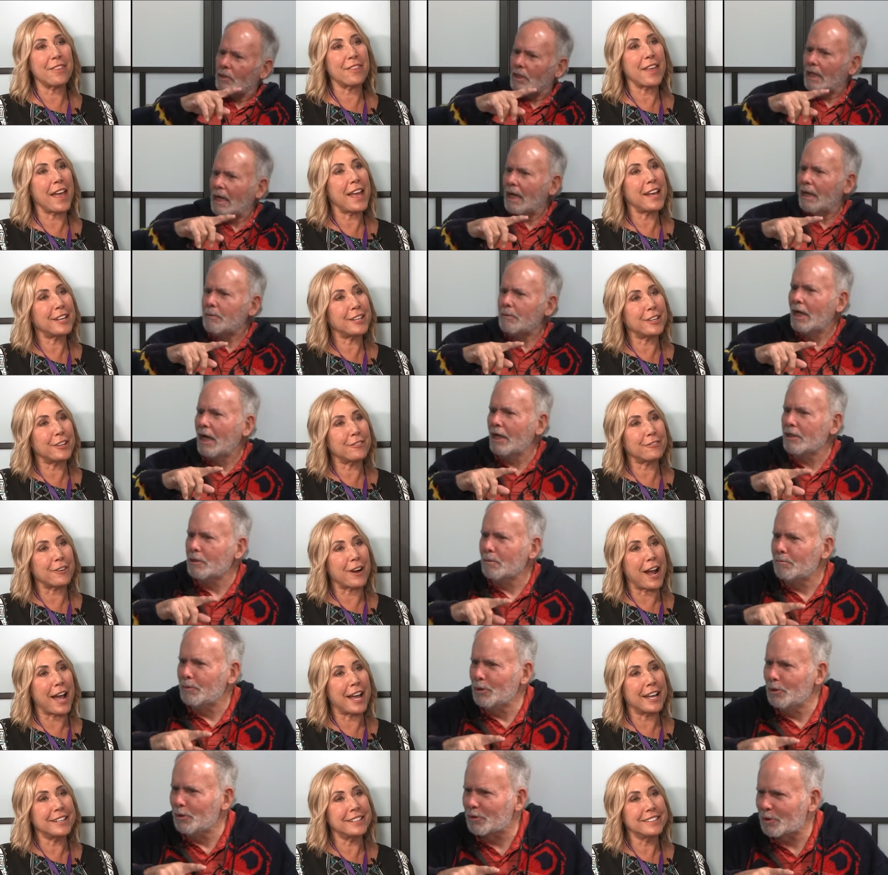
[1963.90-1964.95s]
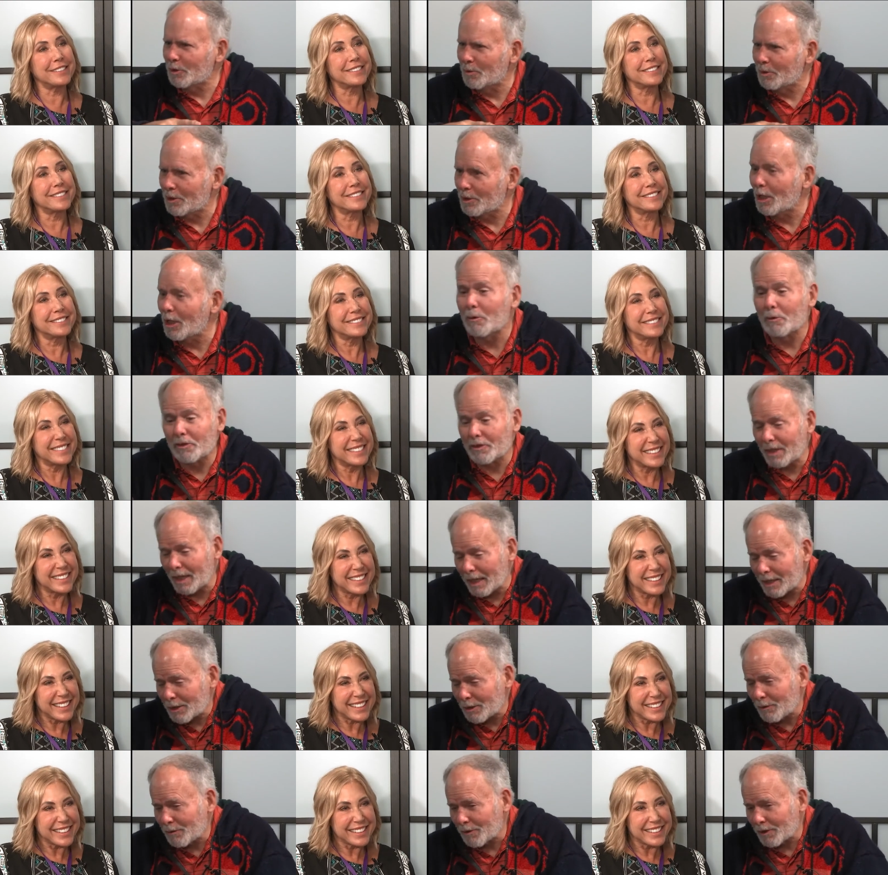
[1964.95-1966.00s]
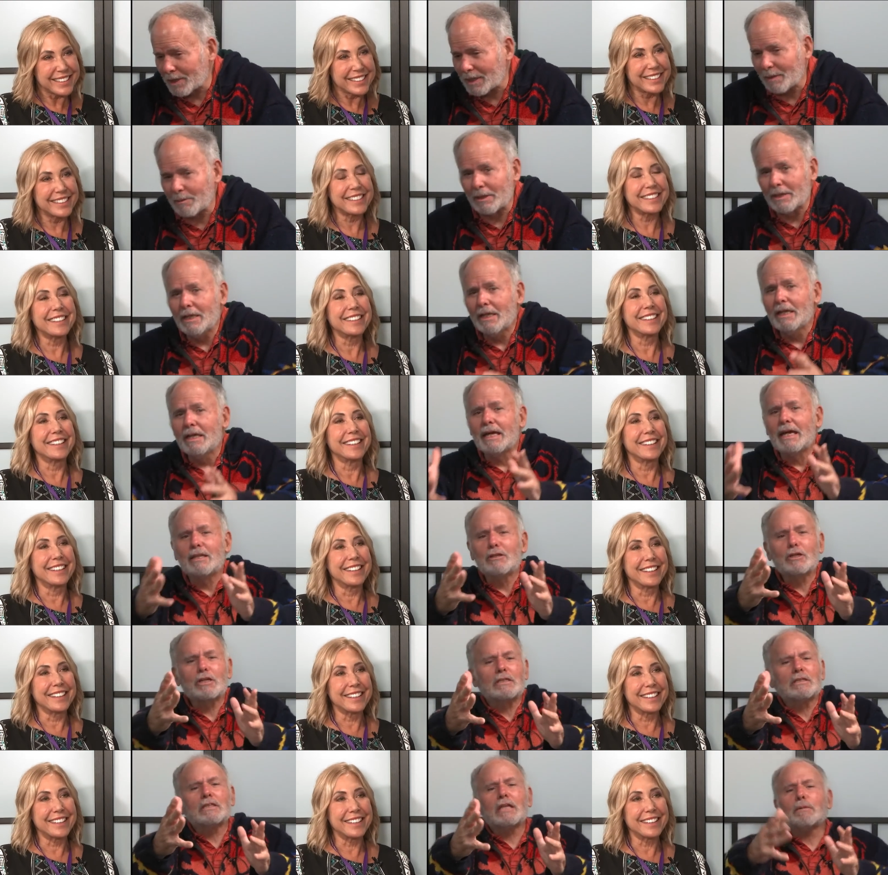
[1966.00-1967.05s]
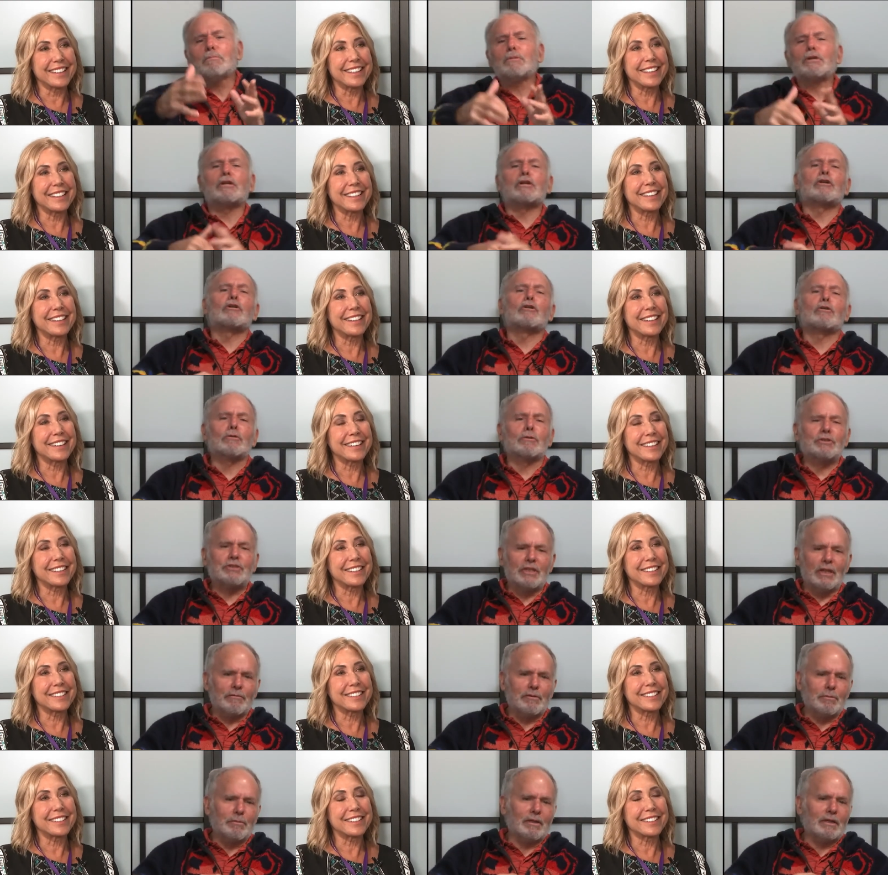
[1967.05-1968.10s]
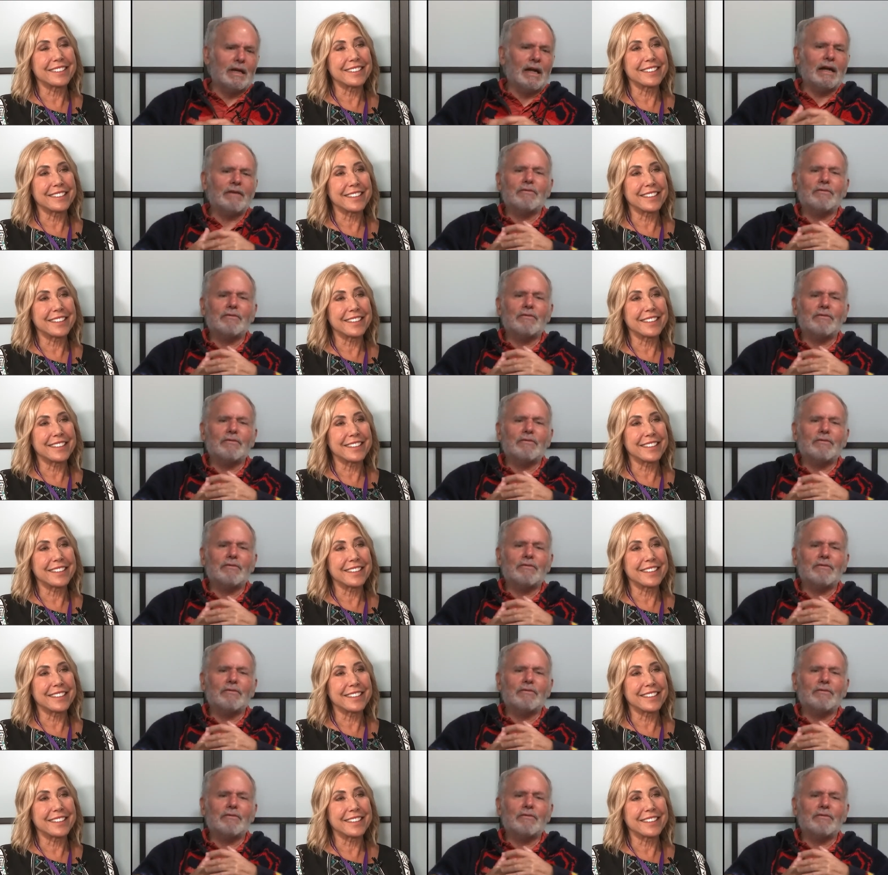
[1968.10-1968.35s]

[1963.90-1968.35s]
Speaker 1: know the guy behind the booth, so we're no. Thank you for coming. And look, let me encourage everybody.